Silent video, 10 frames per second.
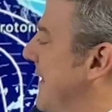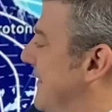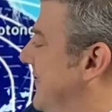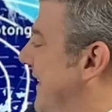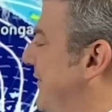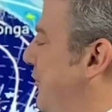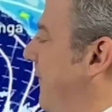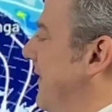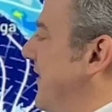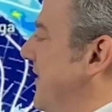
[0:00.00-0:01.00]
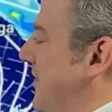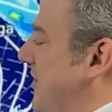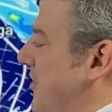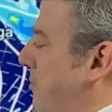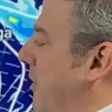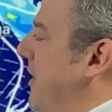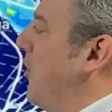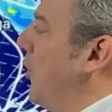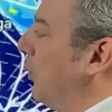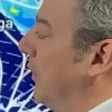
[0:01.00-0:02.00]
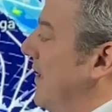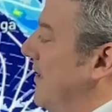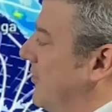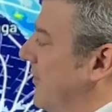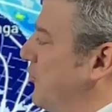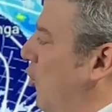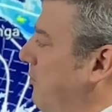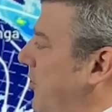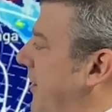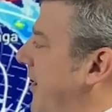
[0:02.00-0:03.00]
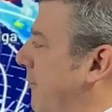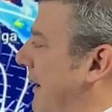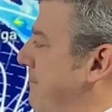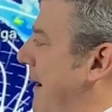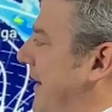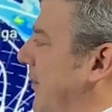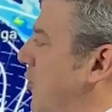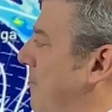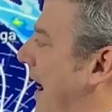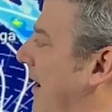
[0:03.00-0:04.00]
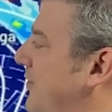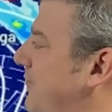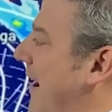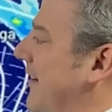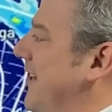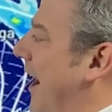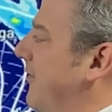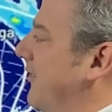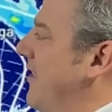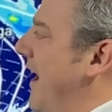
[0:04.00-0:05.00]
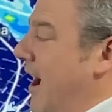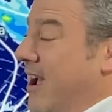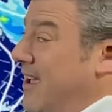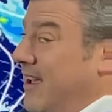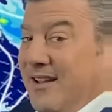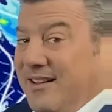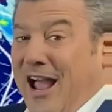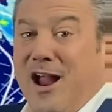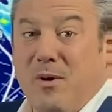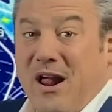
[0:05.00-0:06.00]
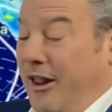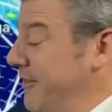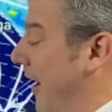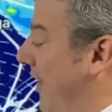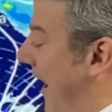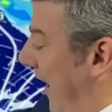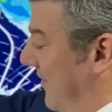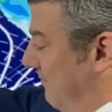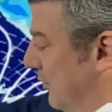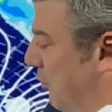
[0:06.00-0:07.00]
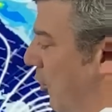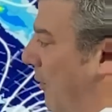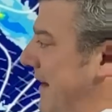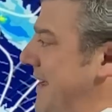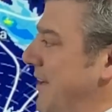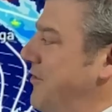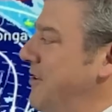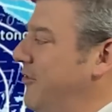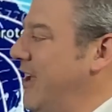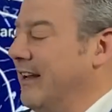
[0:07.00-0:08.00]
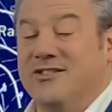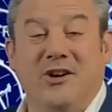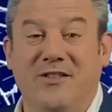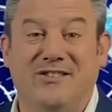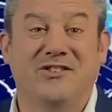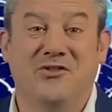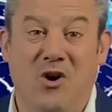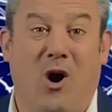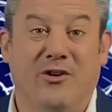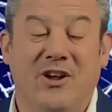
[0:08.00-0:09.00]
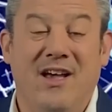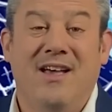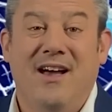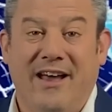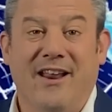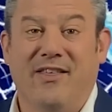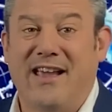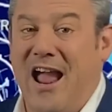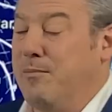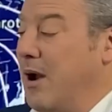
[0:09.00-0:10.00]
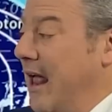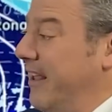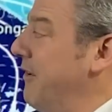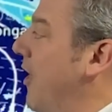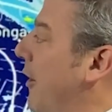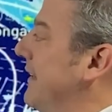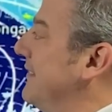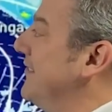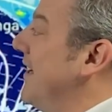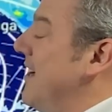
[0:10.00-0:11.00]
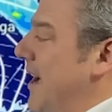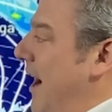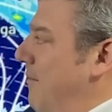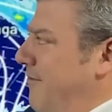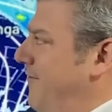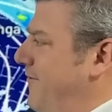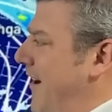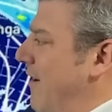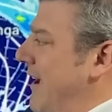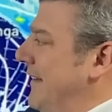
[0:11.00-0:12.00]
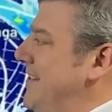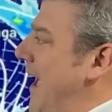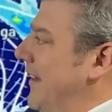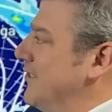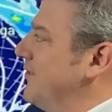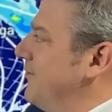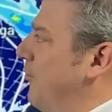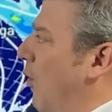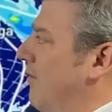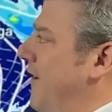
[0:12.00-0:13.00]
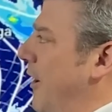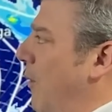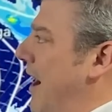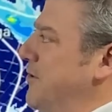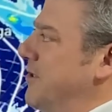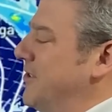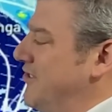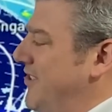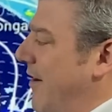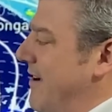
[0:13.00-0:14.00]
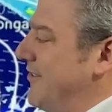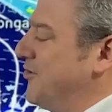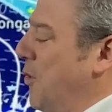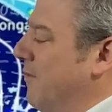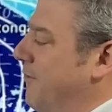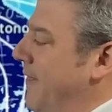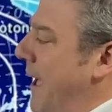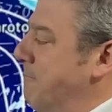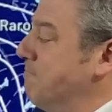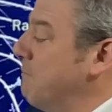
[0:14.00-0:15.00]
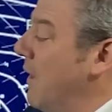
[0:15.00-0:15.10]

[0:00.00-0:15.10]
sea surface conditions are pretty cool. So the storm's only going to really make it to about as far south as there. Gabrielle, on the other hand, was all the way down to New Zealand. So this is not another Gabrielle, even though it is uh, very intense for Vanuatu. It's a serious storm for them.